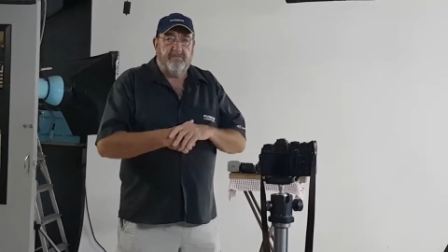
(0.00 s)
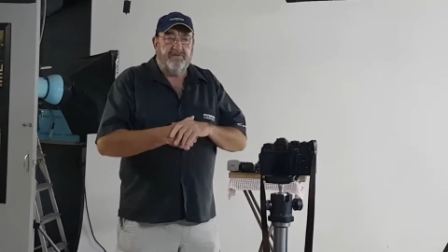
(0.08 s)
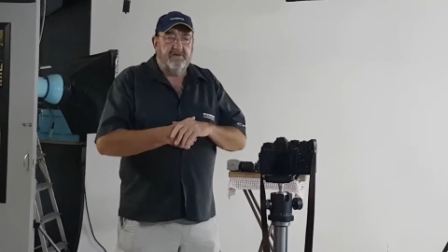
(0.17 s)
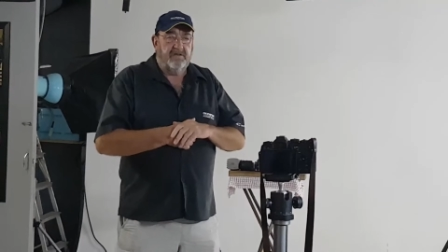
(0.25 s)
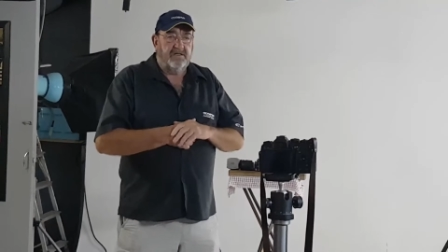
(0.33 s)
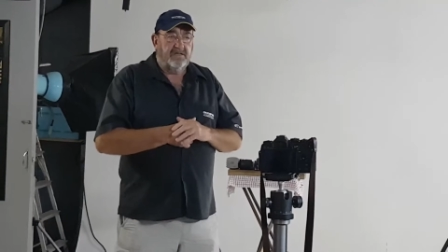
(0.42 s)

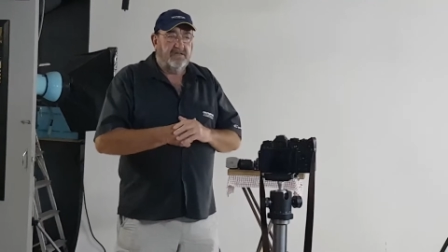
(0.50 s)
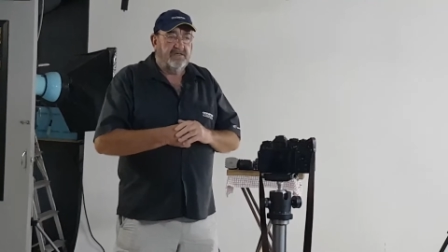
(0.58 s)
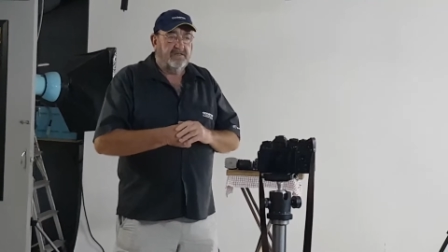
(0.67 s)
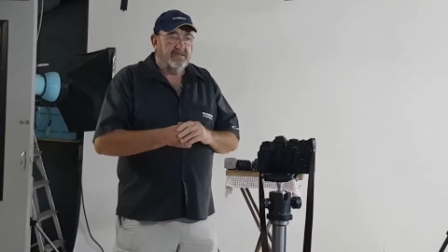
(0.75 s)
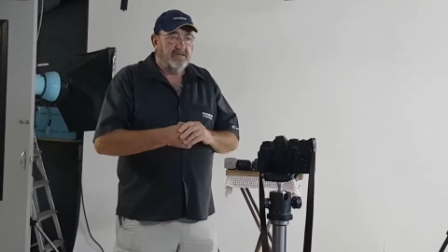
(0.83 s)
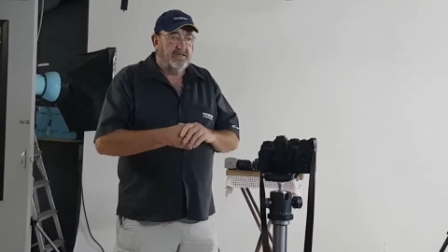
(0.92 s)
happened
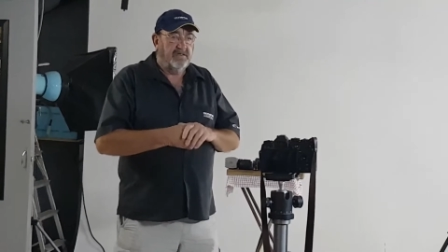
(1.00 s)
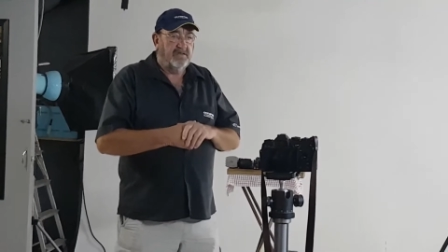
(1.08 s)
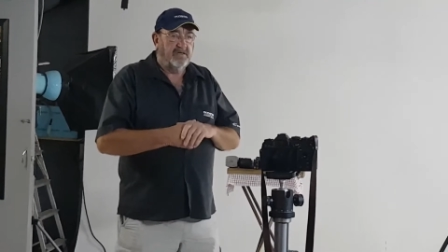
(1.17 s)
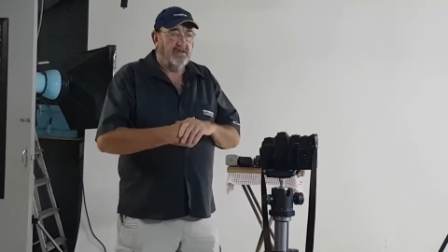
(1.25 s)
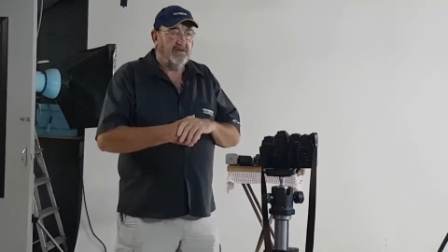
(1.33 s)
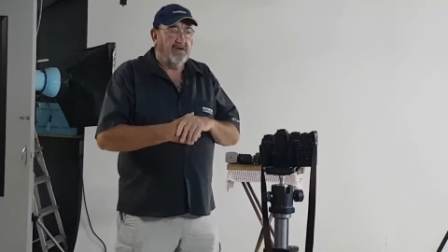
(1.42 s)
is
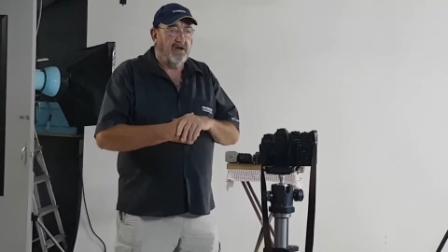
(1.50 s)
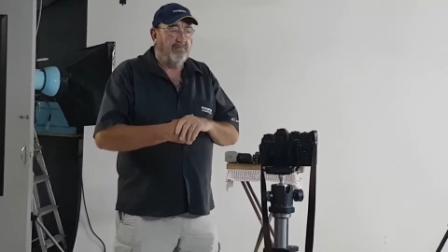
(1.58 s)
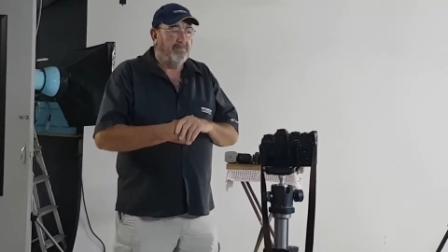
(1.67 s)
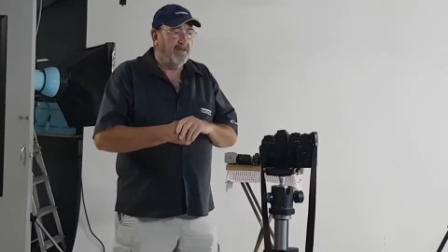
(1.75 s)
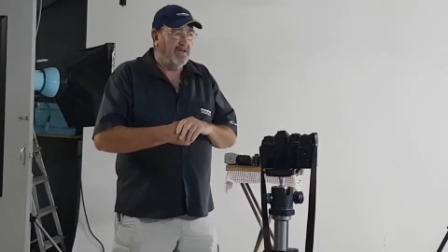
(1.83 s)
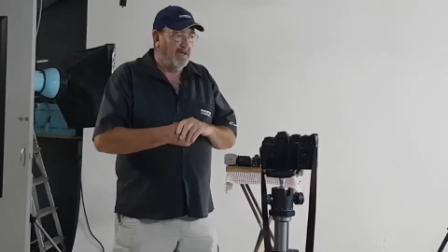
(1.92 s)
a guy
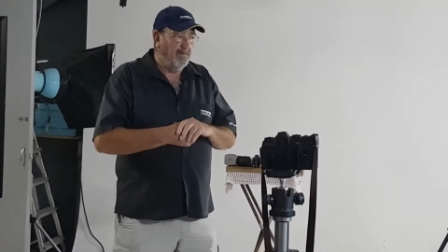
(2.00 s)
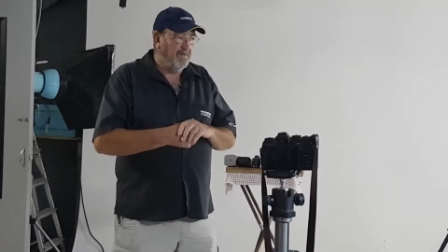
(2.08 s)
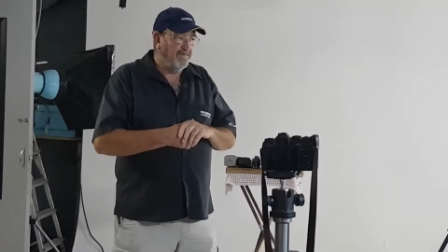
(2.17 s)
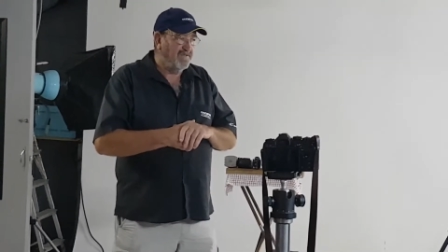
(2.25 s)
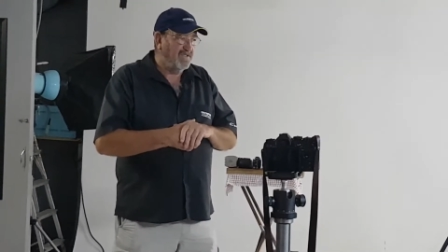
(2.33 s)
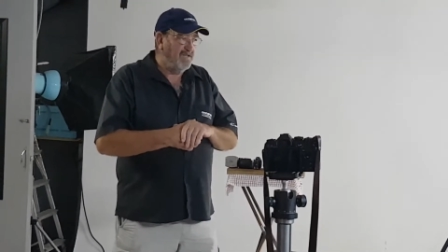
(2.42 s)
by the name
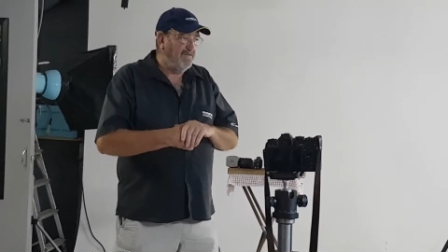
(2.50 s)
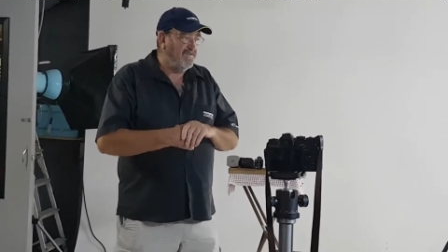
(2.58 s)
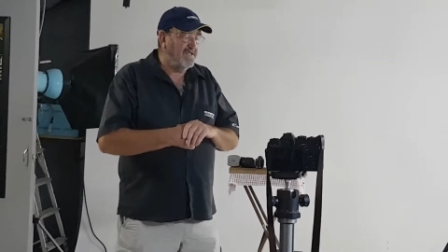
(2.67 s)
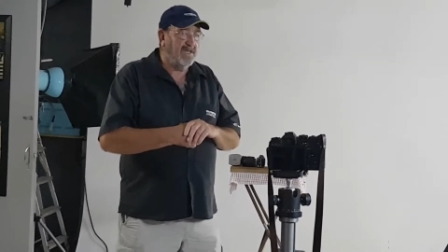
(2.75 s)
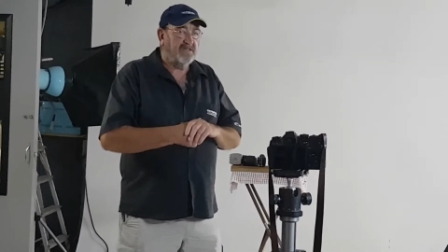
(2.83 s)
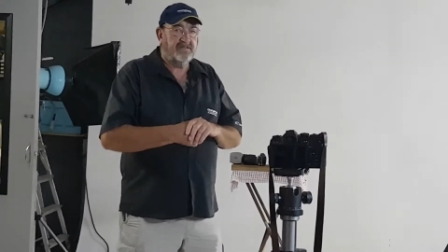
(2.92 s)
of Steve
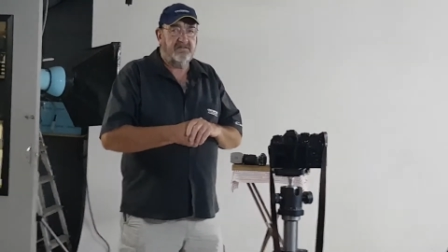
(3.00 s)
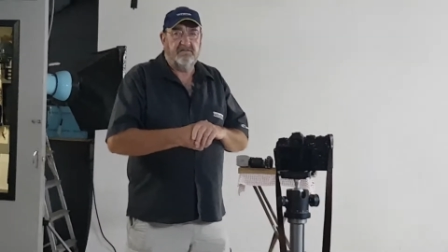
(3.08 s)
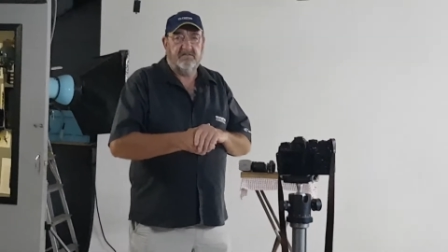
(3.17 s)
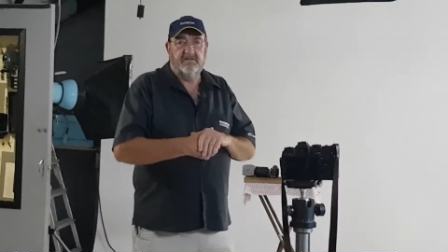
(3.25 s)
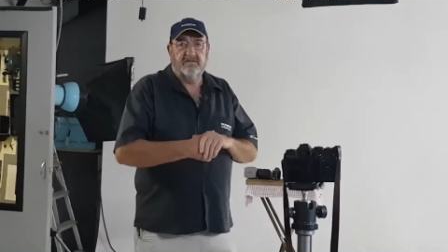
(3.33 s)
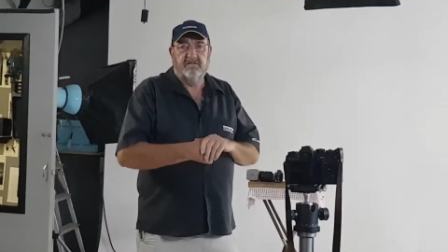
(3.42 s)
Sasson,
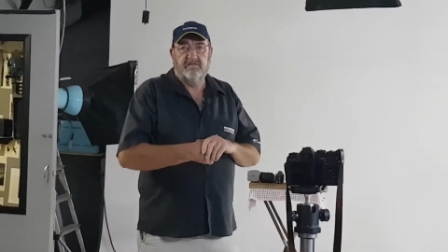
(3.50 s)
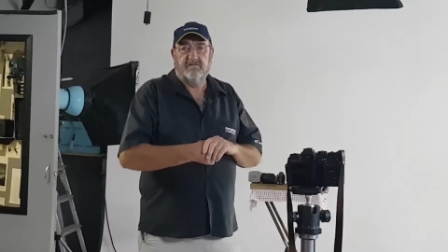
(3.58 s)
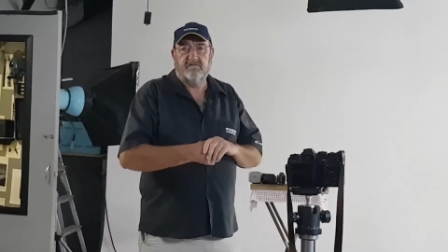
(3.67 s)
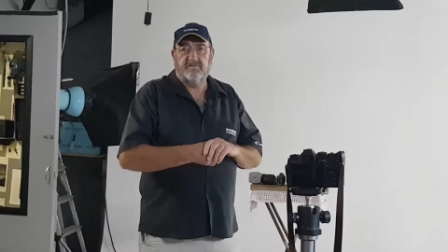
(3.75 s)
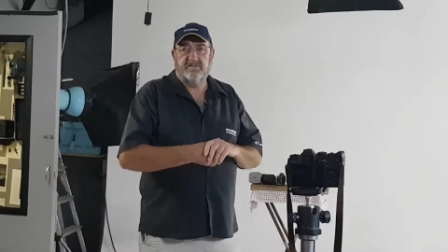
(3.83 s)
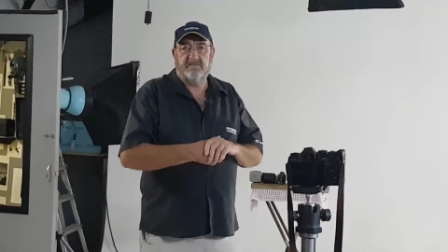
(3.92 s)

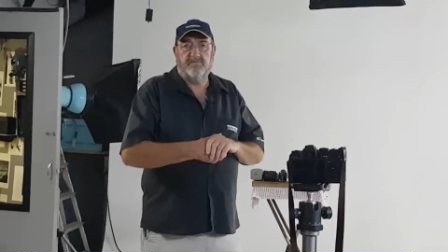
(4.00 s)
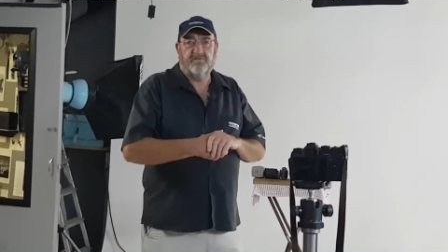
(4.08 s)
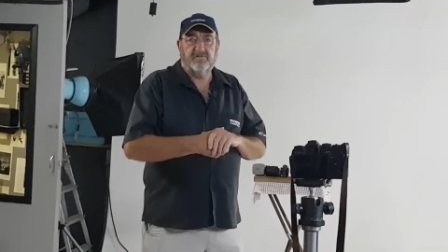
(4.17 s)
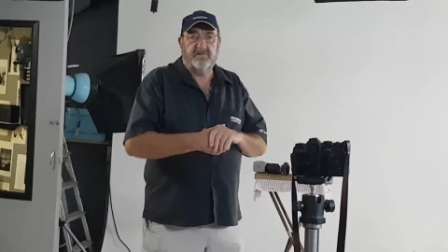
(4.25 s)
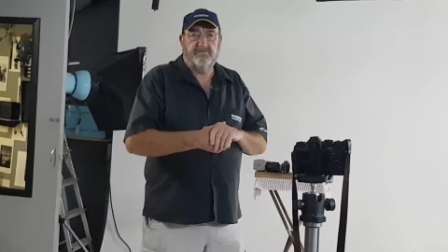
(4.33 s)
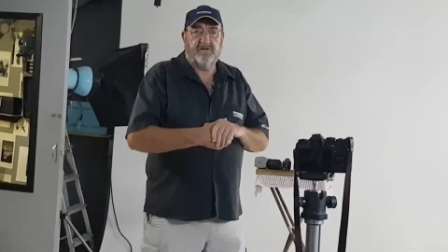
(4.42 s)
who was
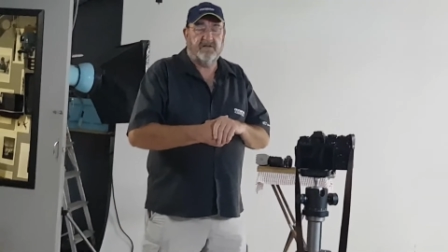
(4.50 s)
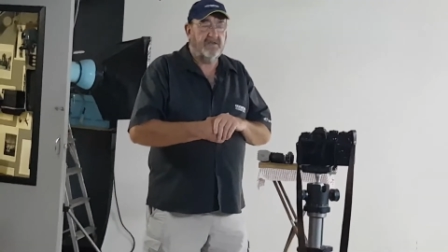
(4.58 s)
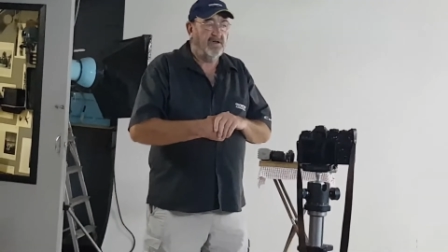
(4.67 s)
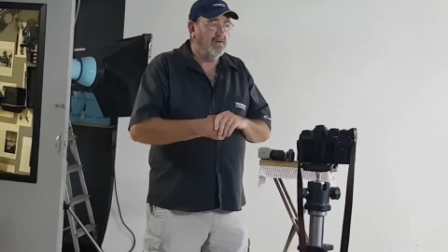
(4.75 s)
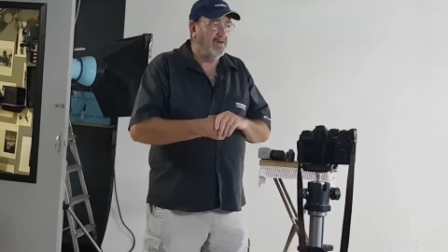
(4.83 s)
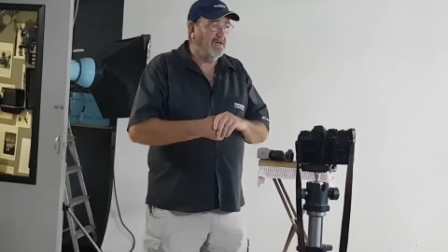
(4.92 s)
employed by
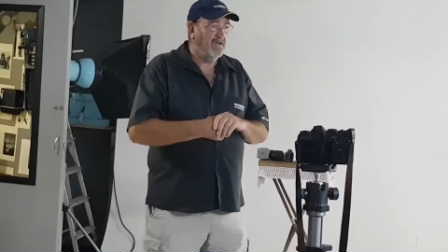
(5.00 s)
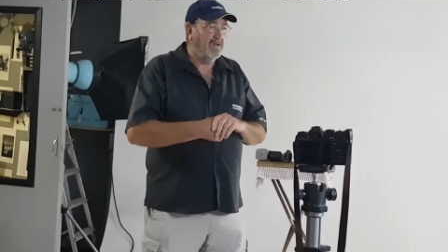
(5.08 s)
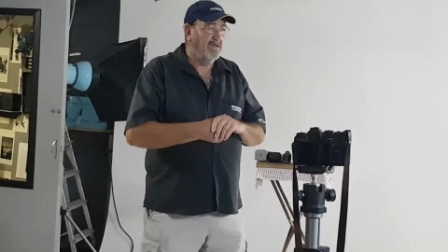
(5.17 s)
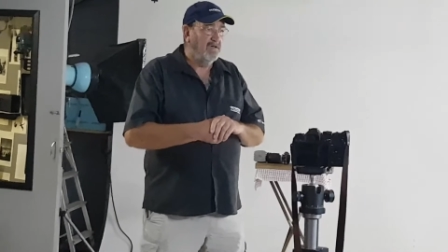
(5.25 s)
Kodak,